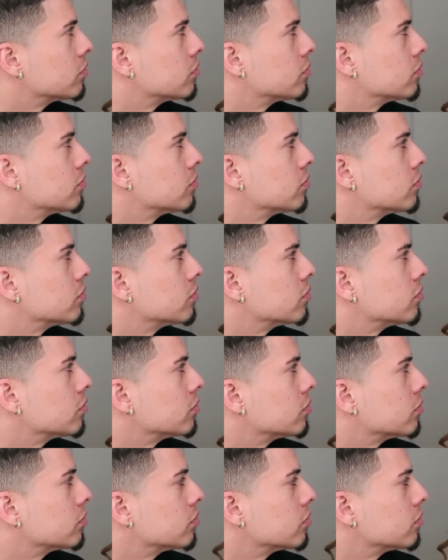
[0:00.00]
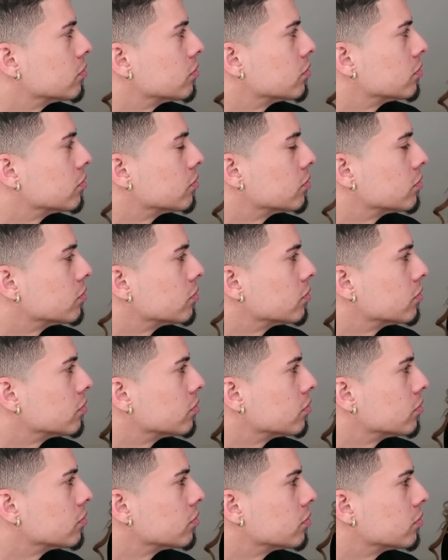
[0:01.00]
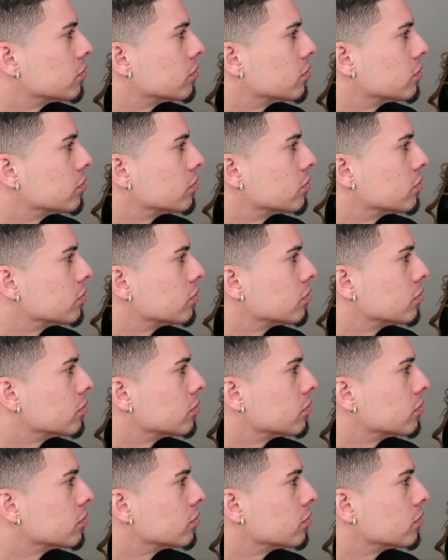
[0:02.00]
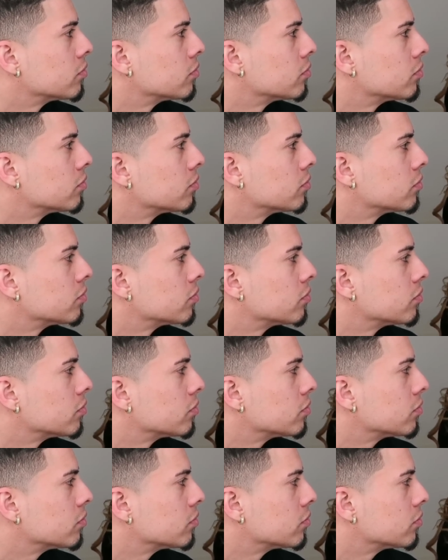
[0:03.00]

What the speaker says: (silent)